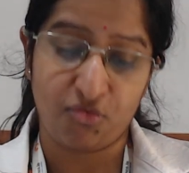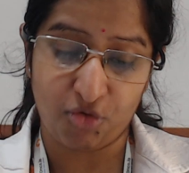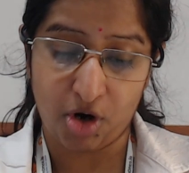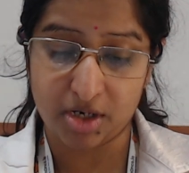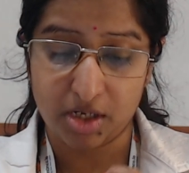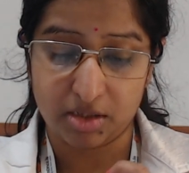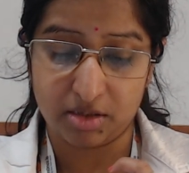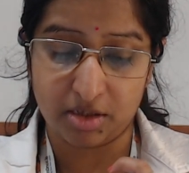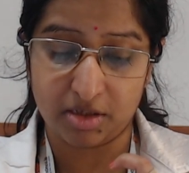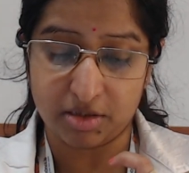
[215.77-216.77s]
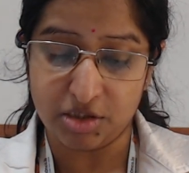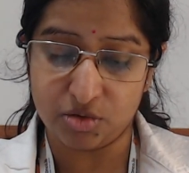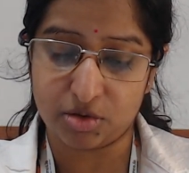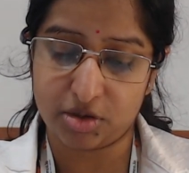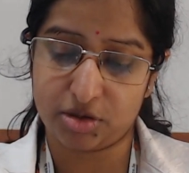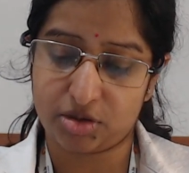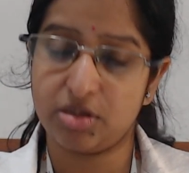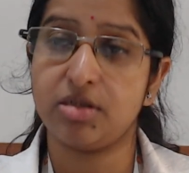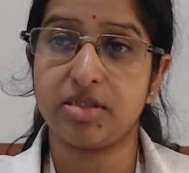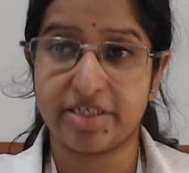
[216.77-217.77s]
for the
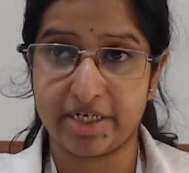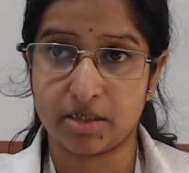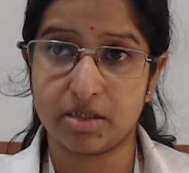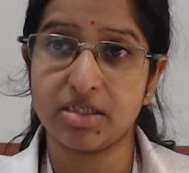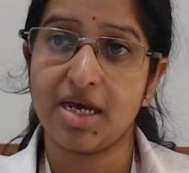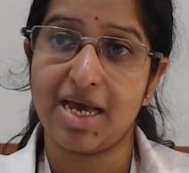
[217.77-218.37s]
nutritional status,